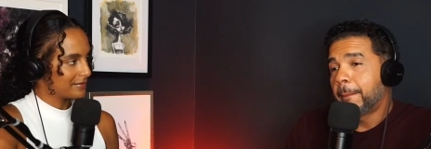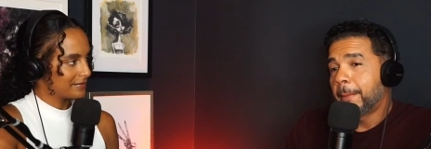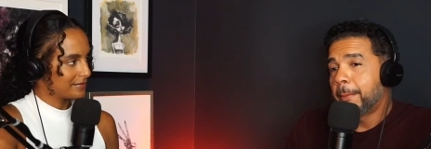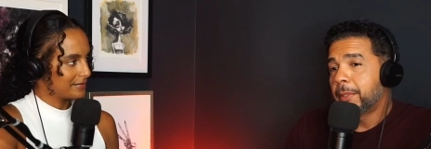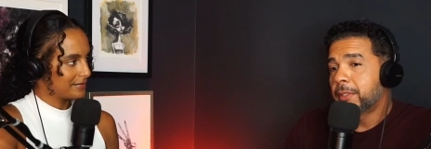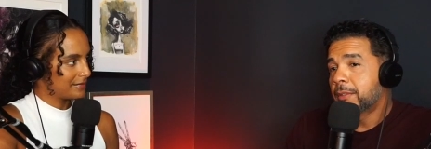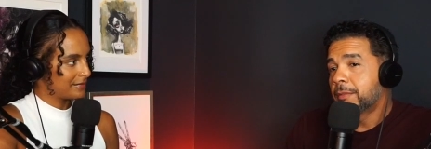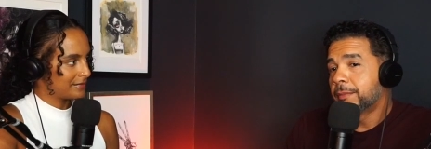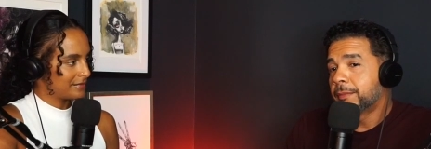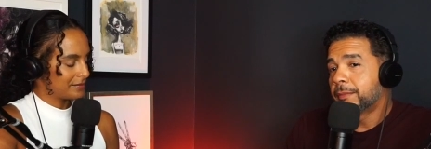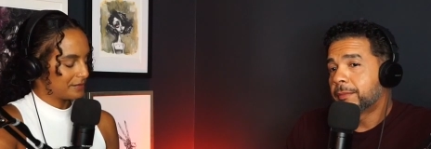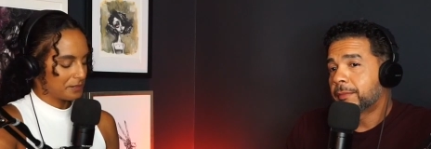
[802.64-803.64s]
Speaker 1: But
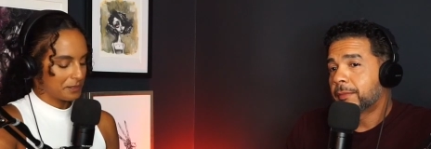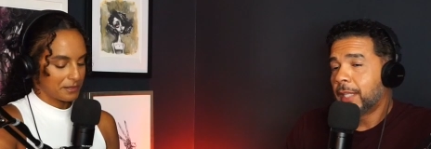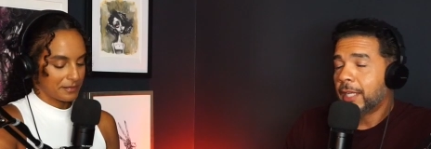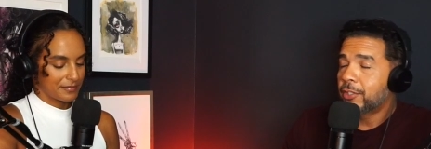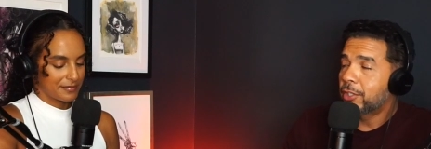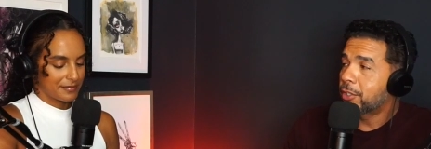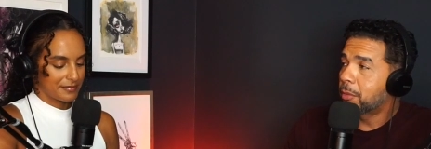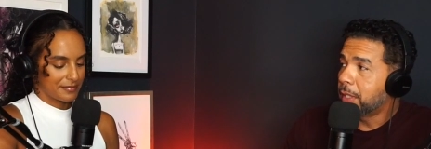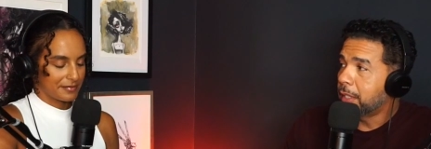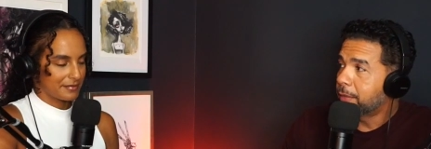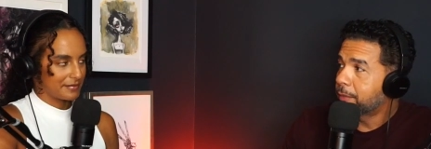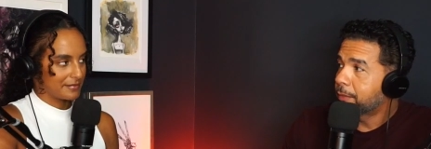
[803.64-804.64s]
that's just
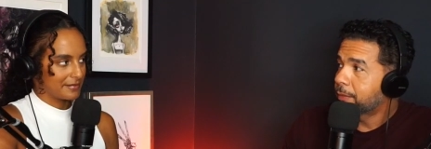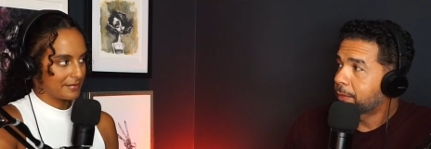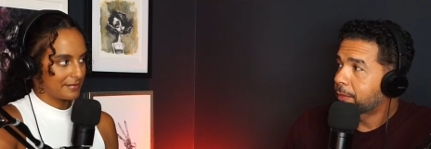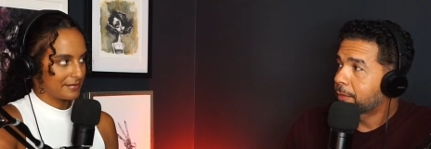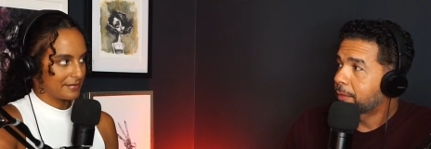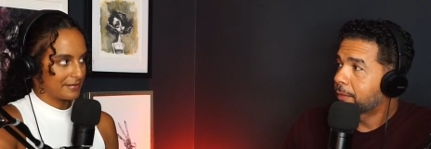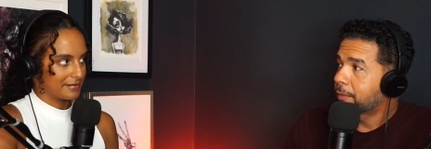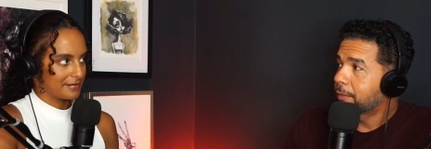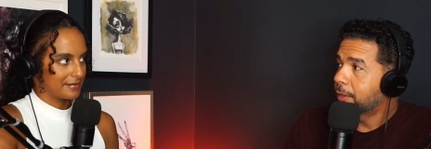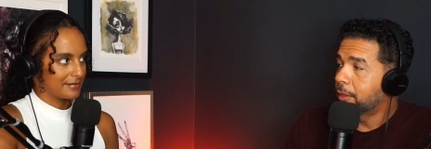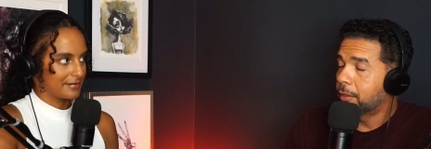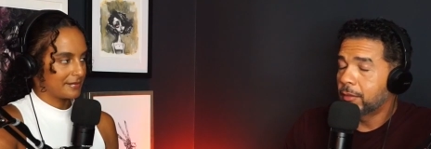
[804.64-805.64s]
me.
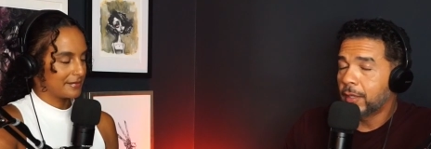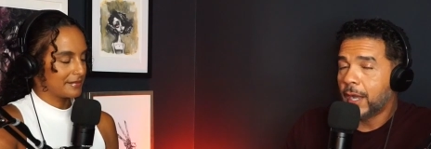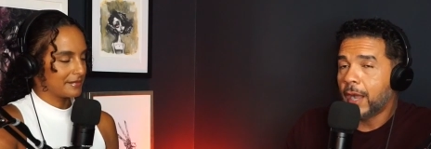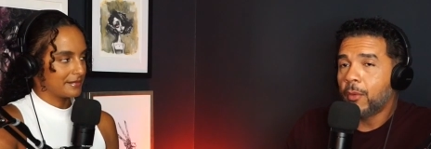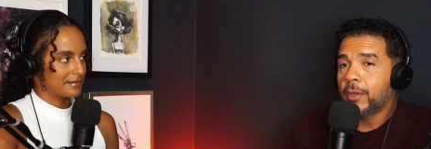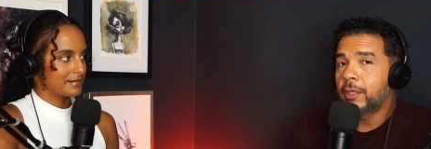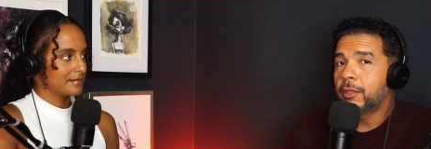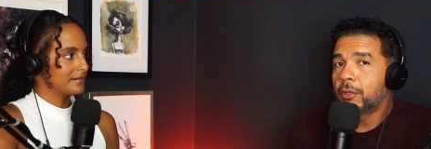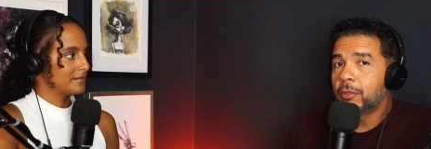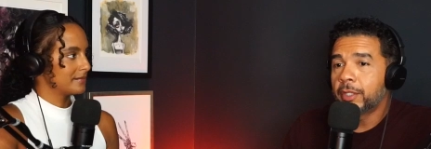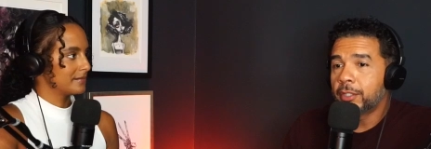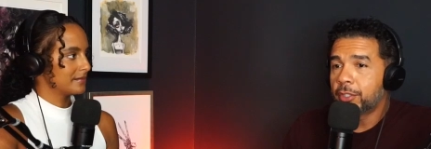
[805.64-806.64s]
You know, I want to
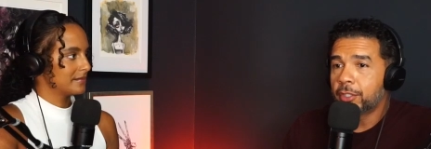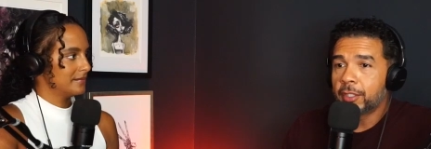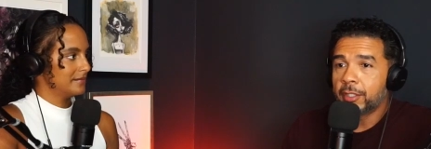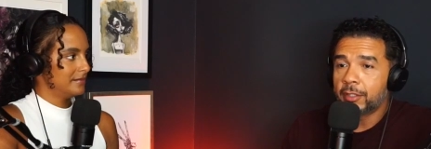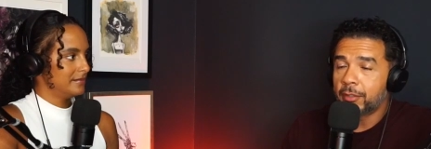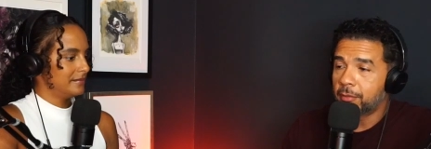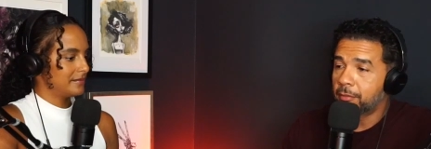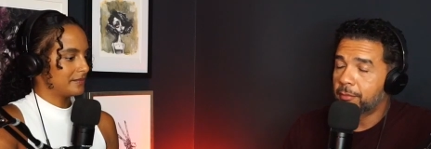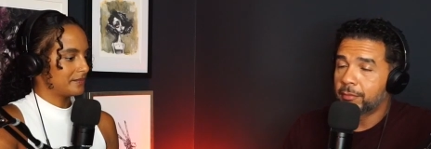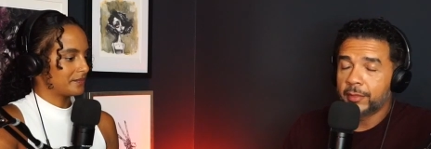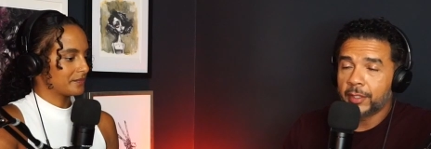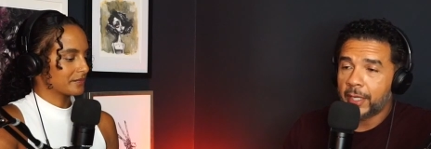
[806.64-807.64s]
know is she, you know,
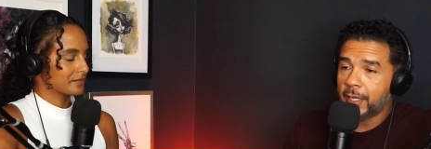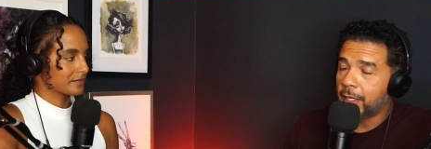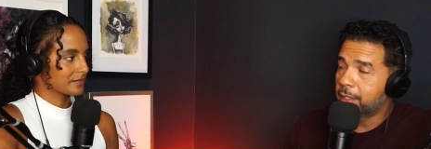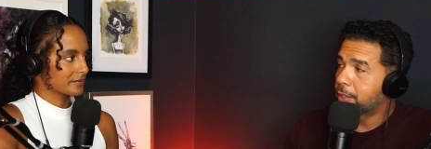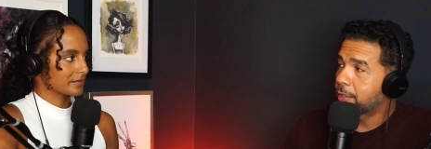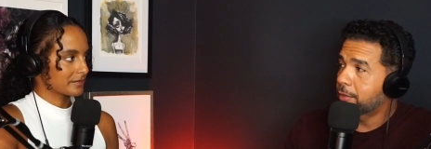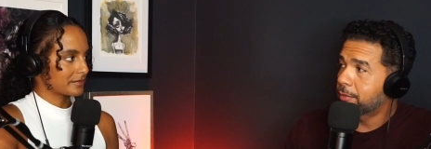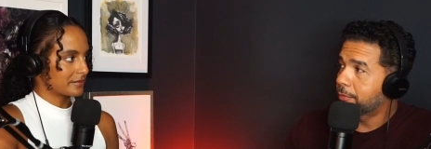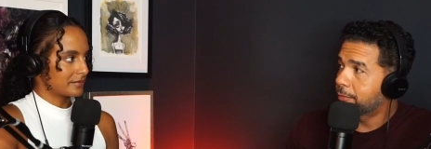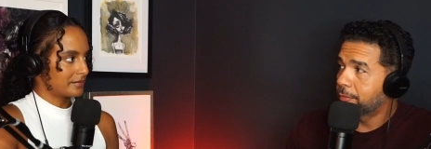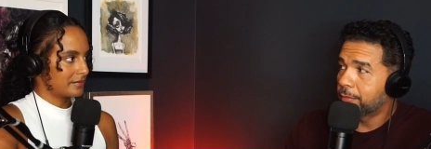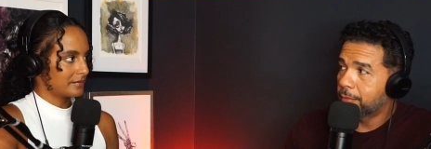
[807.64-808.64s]
again, I just
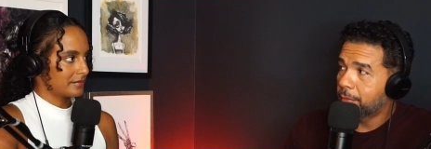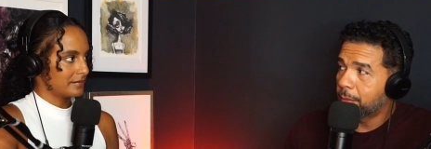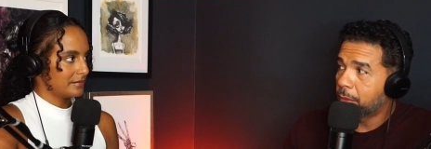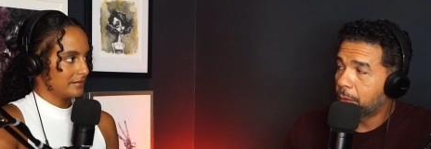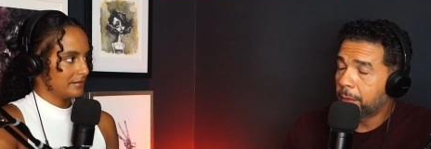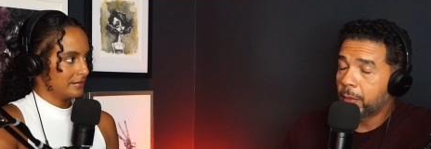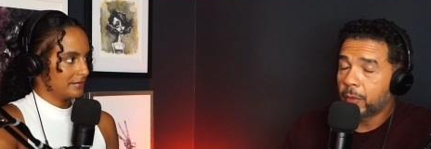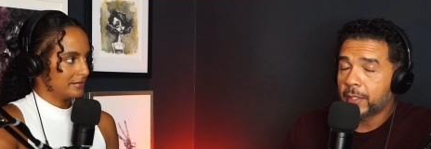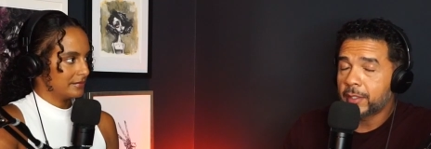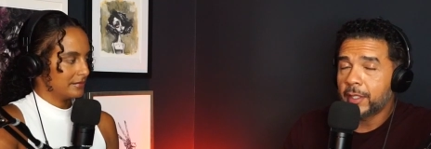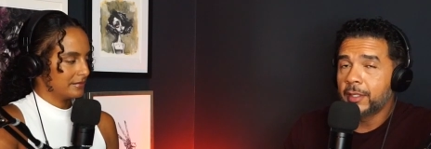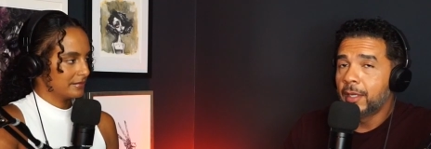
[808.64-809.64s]
I'm gonna repeat what I
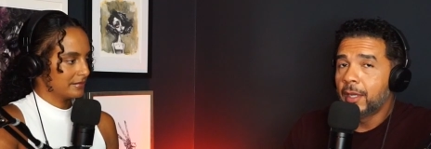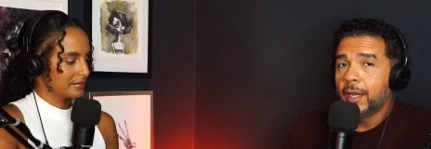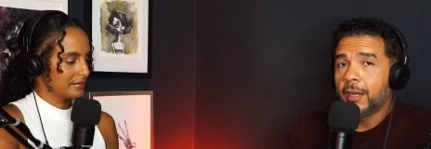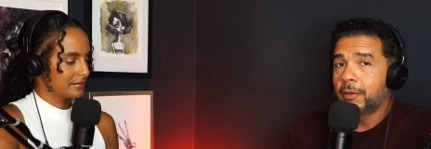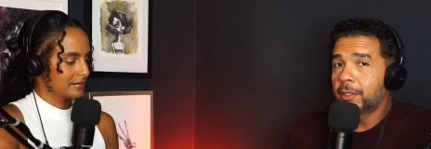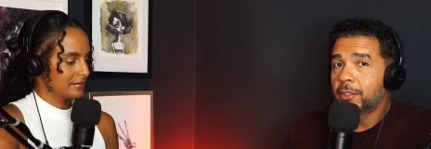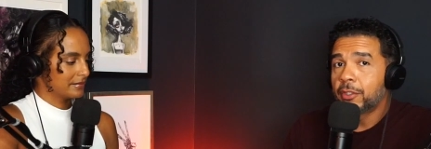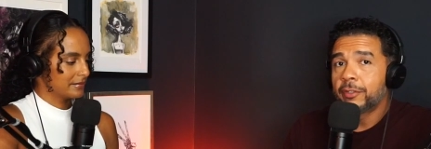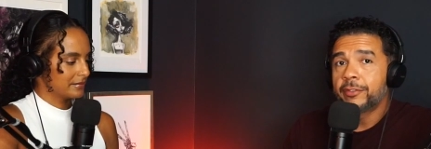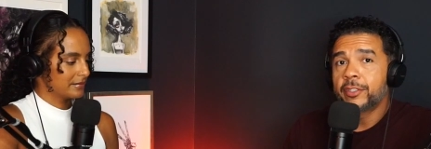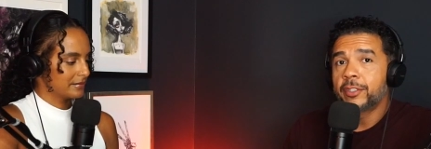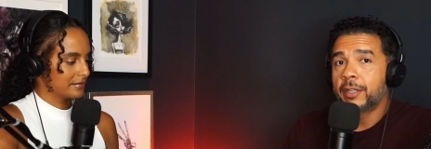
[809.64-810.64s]
said. I want to know
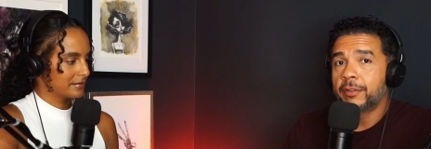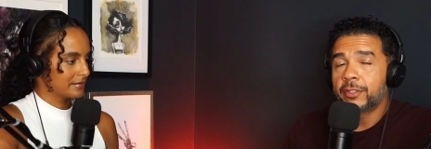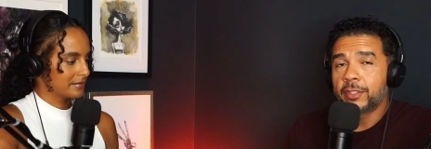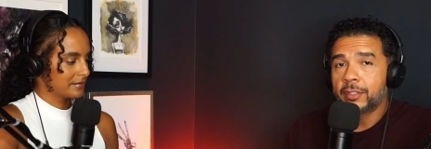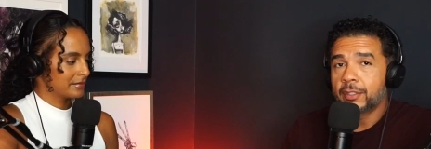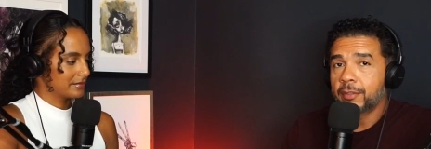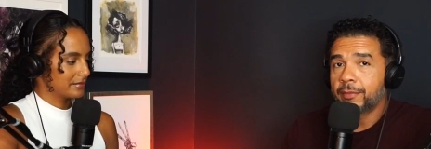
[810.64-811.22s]
if if she's